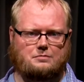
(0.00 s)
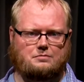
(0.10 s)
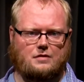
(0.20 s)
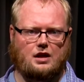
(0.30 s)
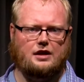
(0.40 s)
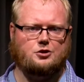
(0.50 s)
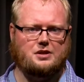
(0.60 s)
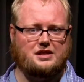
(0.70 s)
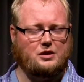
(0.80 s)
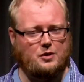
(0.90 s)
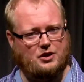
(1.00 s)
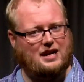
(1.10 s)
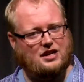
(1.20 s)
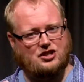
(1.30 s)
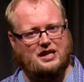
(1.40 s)
electricity where you can
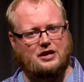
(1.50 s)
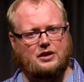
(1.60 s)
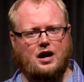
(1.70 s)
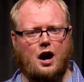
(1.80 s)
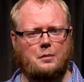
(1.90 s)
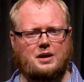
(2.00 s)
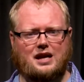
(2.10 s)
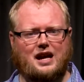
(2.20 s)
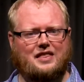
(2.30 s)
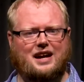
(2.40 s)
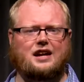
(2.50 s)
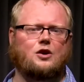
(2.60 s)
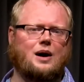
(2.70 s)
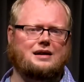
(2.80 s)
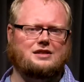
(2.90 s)
actually hear it hum, that can go
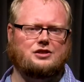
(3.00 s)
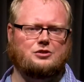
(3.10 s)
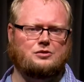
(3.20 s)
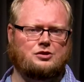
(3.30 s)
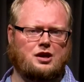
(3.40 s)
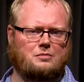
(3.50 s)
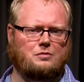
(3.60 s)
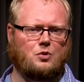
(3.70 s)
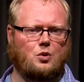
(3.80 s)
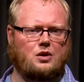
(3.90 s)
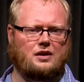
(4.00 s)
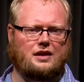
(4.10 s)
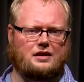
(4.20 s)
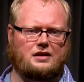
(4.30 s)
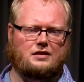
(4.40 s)
out to jump more
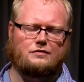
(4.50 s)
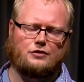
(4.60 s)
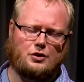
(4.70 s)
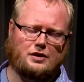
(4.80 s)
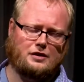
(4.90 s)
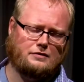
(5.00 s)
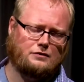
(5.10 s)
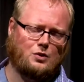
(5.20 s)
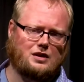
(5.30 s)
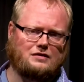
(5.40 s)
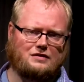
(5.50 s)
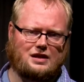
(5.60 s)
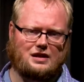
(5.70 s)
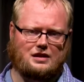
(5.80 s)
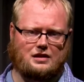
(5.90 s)
than 30 or 40 feet
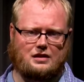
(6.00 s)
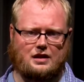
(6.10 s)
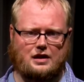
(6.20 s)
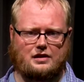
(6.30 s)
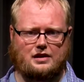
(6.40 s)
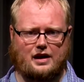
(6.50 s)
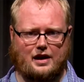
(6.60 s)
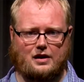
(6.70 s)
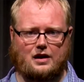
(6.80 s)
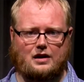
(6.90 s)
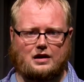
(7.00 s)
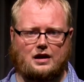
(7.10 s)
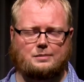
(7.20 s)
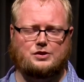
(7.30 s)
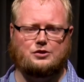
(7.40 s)
in the air.
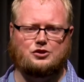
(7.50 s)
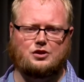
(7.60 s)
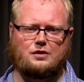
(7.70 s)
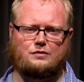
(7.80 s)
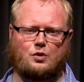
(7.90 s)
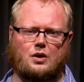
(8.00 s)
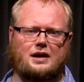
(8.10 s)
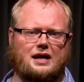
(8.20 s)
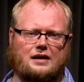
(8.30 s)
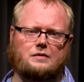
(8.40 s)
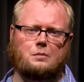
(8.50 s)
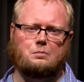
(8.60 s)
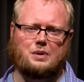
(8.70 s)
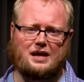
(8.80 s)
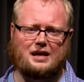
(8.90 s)
So you should avoid kind of the
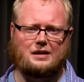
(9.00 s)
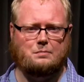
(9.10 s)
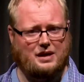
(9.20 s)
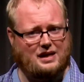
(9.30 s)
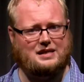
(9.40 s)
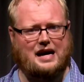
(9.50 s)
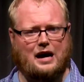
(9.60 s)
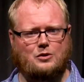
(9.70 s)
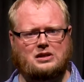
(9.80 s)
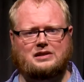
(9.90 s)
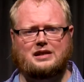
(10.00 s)
big towers